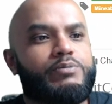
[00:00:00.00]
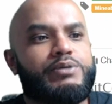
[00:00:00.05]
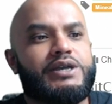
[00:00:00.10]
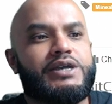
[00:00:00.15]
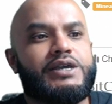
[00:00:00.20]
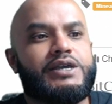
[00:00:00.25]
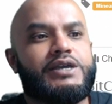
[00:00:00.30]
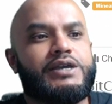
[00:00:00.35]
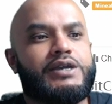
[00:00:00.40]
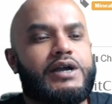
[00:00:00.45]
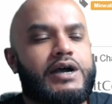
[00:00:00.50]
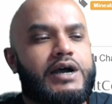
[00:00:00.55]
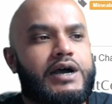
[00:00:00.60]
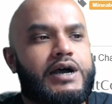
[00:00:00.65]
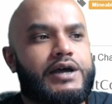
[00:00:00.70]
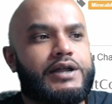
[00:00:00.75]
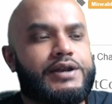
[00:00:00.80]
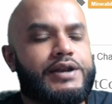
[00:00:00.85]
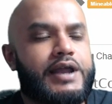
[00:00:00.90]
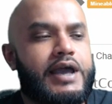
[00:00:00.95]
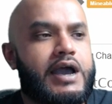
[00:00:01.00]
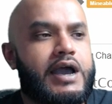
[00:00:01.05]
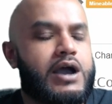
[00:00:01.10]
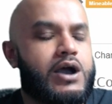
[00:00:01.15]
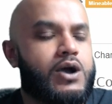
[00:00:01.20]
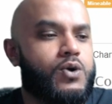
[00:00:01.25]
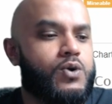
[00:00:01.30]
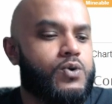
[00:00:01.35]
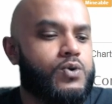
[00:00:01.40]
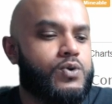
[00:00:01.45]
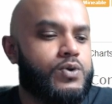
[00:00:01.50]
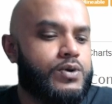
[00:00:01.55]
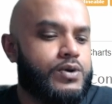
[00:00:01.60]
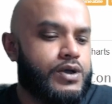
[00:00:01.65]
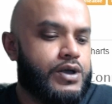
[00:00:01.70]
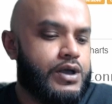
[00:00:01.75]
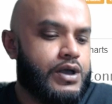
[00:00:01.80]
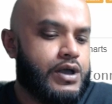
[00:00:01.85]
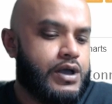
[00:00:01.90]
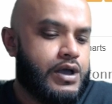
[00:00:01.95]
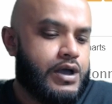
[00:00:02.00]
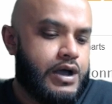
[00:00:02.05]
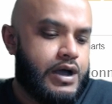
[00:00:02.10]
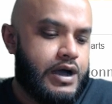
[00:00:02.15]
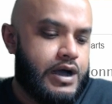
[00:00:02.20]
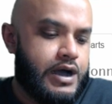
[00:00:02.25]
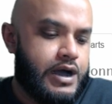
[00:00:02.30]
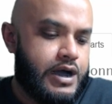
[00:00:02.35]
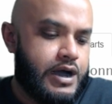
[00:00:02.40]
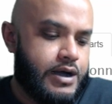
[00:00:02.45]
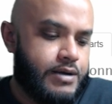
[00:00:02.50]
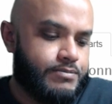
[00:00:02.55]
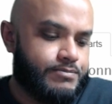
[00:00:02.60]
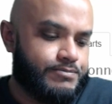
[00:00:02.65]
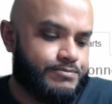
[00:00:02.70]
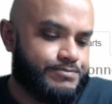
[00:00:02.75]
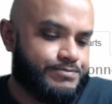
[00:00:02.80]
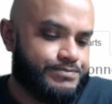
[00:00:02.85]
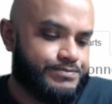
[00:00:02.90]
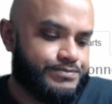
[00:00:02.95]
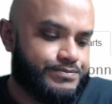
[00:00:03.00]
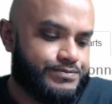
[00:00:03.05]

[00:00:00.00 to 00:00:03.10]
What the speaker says: be now... that